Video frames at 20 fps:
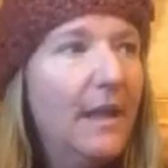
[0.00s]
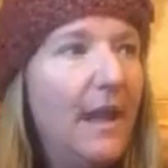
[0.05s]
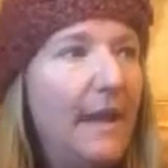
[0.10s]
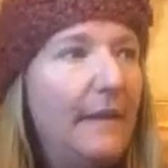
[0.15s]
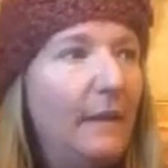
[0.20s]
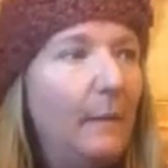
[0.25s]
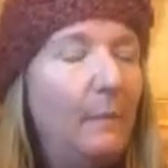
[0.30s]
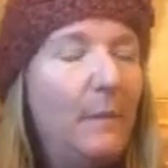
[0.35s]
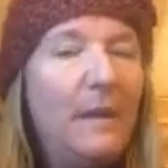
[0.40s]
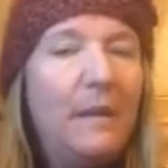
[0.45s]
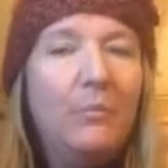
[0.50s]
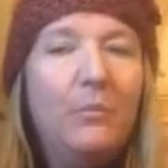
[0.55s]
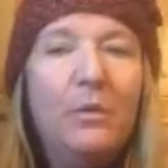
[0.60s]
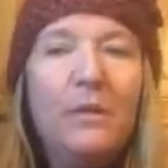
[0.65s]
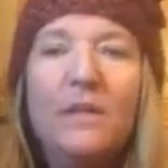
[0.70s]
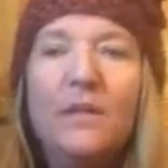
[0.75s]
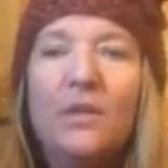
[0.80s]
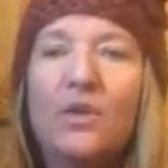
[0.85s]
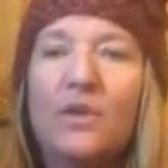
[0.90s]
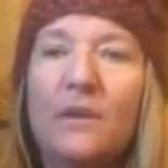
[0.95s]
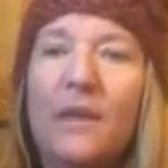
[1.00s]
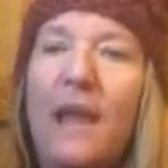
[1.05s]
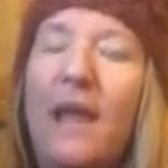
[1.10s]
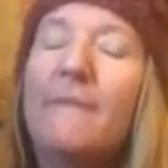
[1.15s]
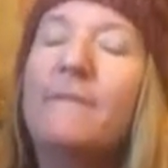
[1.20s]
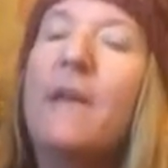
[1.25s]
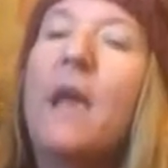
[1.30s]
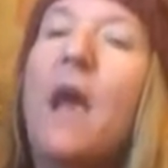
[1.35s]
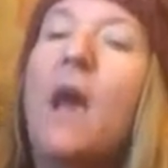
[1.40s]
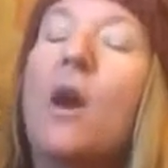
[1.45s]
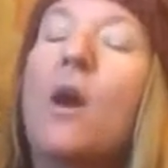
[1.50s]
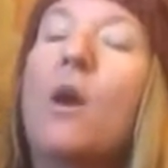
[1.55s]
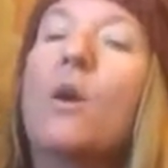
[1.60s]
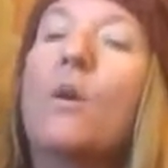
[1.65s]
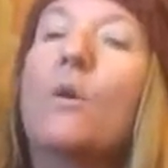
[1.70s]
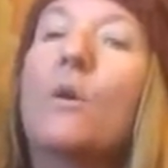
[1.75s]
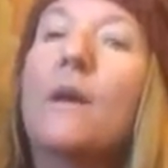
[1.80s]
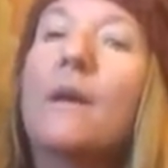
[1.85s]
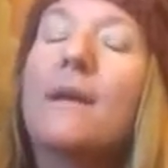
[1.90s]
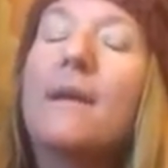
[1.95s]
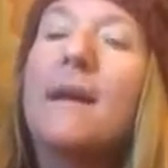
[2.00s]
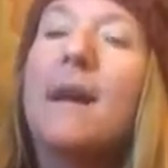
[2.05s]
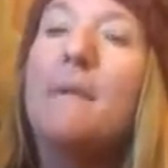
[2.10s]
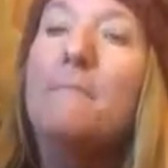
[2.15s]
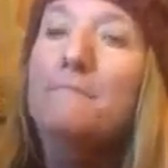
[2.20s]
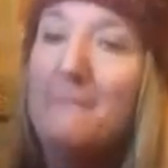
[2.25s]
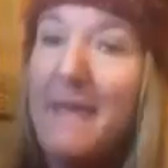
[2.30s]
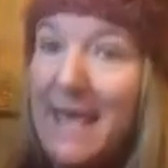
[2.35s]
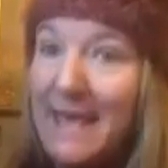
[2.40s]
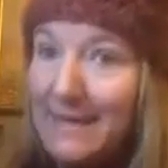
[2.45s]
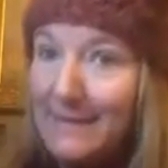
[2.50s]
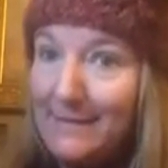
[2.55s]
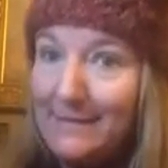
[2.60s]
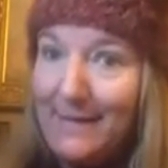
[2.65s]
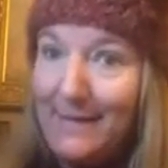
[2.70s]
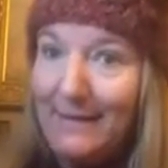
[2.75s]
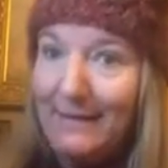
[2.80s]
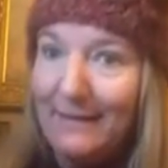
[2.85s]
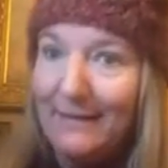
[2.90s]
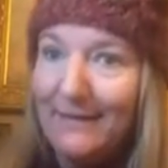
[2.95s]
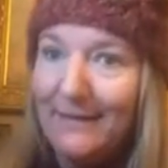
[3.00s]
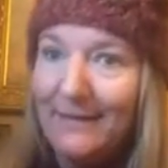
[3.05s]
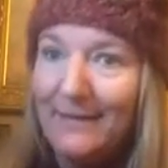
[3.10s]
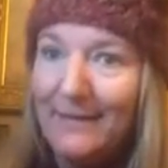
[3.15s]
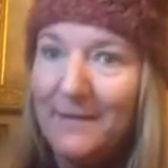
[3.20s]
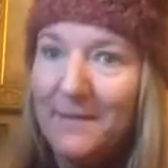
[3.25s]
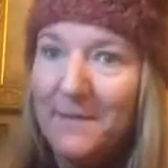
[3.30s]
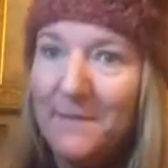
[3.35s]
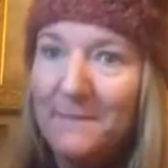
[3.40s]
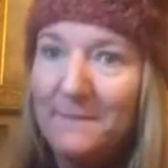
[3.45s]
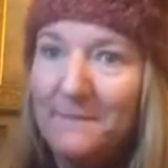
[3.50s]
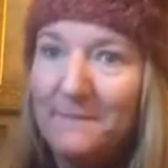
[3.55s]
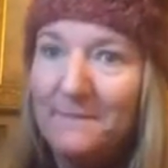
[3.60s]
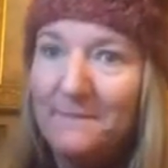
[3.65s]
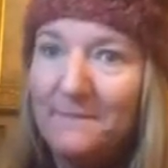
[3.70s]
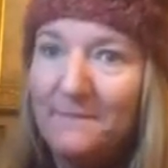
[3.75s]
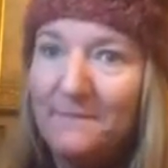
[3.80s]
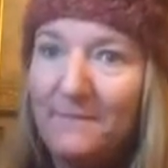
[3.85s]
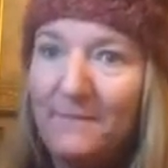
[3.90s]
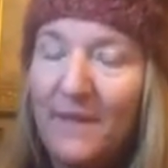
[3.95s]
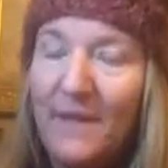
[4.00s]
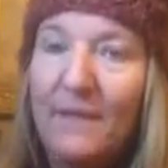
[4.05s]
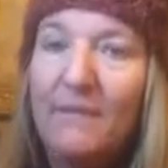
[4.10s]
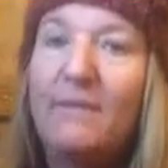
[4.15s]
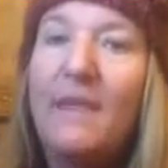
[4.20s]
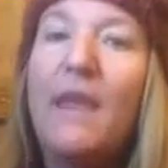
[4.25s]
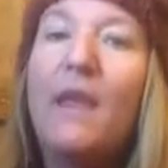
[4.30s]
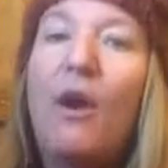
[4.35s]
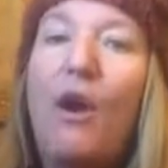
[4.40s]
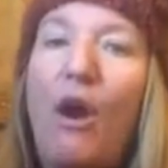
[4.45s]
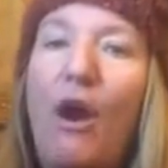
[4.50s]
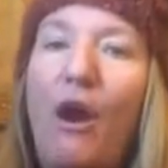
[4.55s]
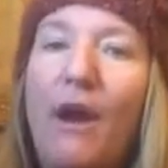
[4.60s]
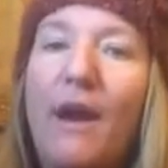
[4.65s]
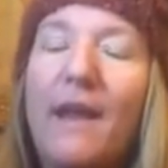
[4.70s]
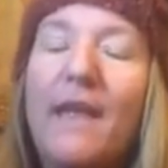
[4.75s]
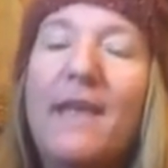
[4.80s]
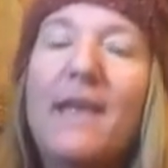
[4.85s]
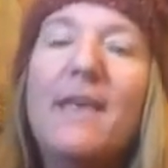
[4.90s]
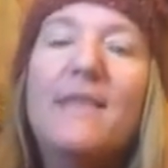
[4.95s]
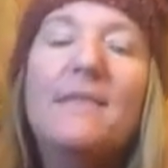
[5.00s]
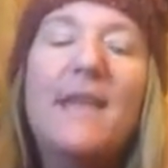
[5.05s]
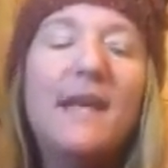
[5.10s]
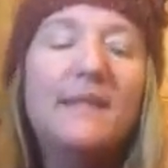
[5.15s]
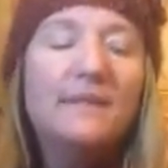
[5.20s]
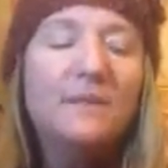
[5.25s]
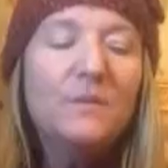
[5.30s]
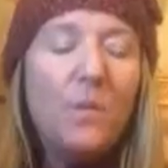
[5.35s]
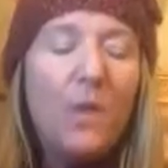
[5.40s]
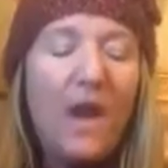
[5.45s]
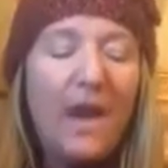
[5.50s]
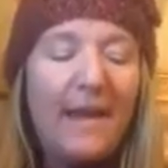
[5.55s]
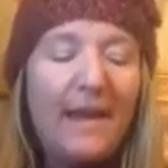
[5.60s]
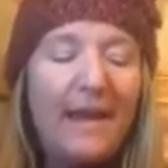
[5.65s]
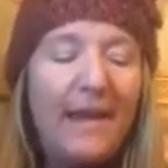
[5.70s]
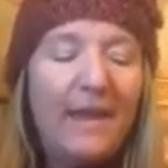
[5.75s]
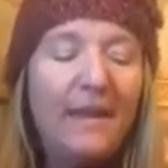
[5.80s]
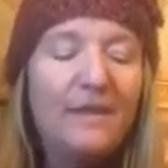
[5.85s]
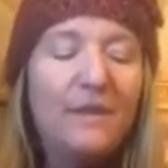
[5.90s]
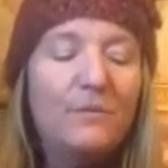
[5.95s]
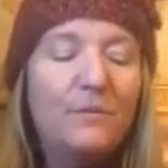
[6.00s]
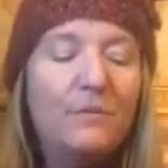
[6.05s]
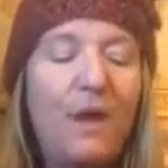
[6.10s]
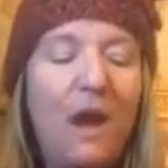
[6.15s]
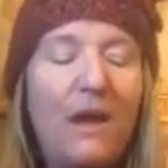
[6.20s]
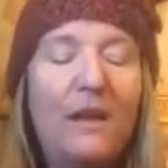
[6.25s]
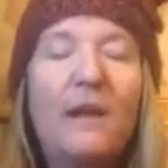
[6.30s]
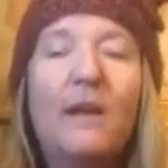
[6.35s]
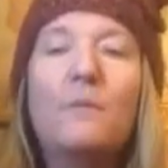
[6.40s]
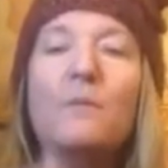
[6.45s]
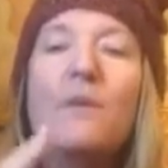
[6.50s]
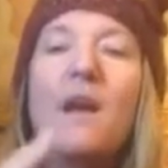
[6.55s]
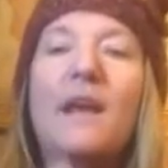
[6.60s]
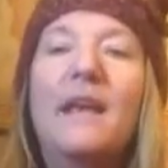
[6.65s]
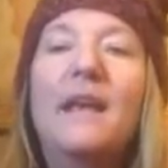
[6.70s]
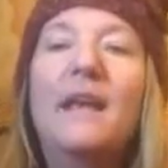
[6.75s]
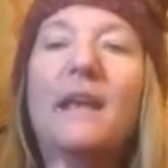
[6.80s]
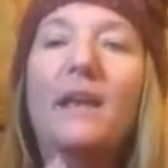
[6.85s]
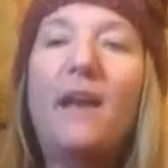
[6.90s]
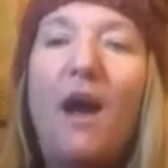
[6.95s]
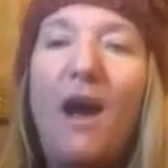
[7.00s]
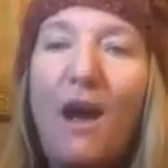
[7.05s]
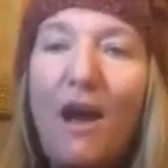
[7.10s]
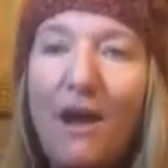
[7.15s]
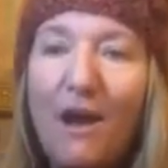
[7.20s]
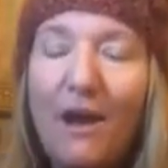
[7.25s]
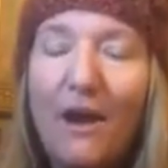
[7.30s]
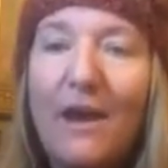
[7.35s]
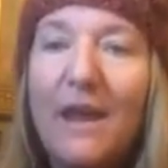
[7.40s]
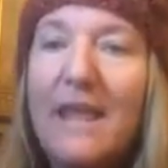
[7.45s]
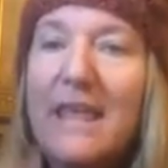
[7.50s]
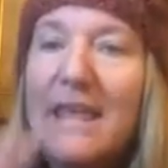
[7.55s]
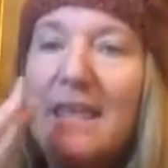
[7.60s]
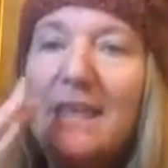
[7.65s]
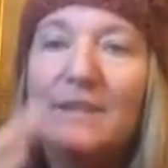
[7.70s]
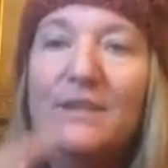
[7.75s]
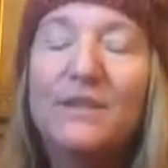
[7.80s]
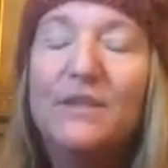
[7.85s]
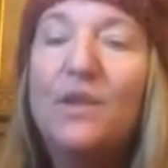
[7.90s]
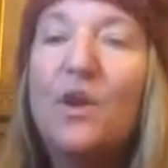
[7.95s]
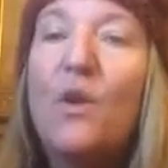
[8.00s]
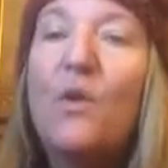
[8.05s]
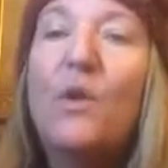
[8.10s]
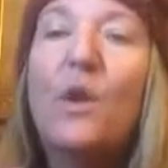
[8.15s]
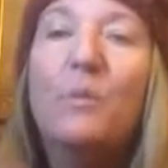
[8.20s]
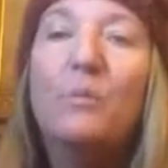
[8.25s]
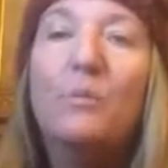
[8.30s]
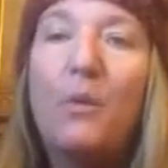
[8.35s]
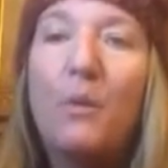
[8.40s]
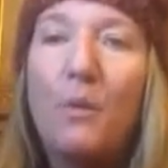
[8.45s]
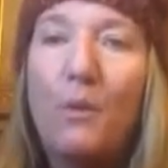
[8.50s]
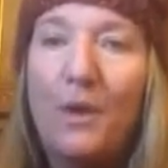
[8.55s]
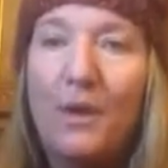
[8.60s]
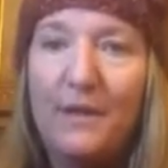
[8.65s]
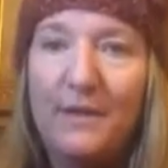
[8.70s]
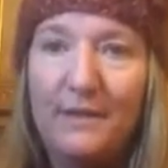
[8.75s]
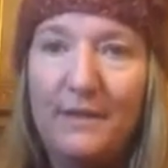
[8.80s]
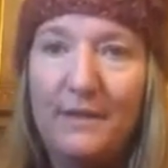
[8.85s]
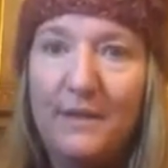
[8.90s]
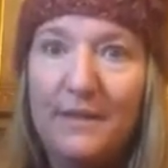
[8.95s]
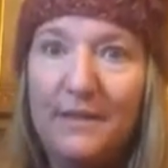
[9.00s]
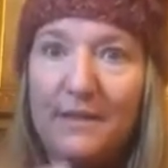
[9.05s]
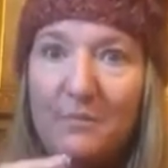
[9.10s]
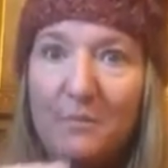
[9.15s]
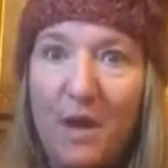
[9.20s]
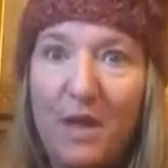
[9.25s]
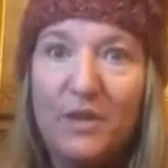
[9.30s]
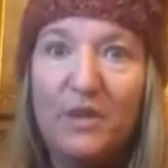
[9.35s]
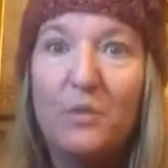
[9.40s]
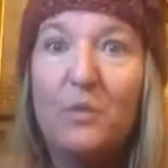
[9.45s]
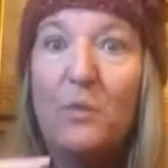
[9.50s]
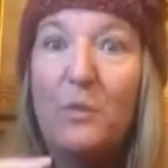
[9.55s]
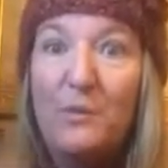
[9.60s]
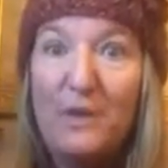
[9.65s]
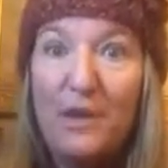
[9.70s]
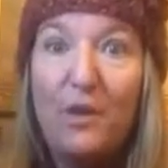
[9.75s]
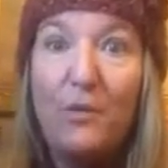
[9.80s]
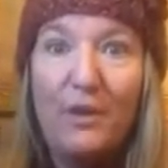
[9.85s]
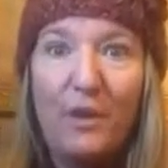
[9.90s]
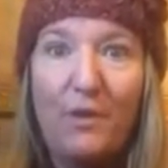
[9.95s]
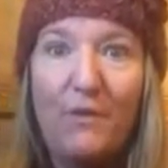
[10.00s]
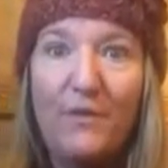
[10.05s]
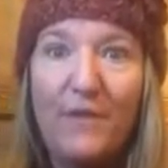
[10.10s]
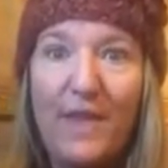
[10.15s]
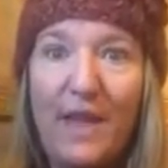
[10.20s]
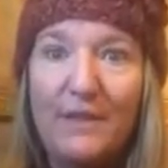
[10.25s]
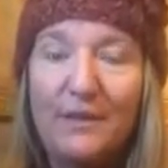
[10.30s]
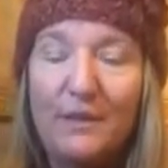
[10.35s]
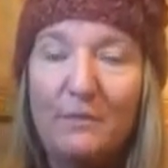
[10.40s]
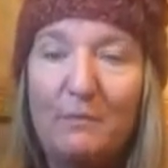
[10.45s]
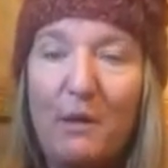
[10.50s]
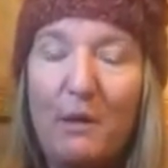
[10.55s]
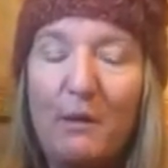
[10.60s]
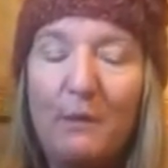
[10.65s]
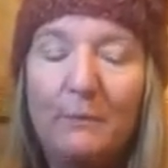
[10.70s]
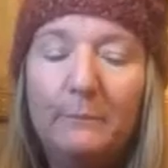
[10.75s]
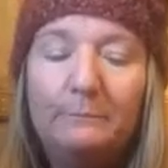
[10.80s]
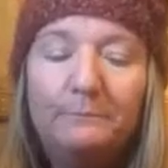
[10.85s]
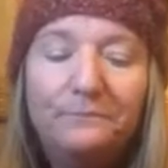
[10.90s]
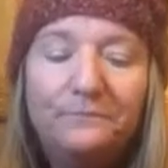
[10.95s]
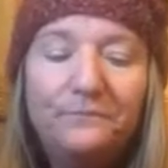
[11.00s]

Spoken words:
at the people in your life how amazing they are. That's why the Raka Rakana is so important, this mantra. We'll be going over that tomorrow.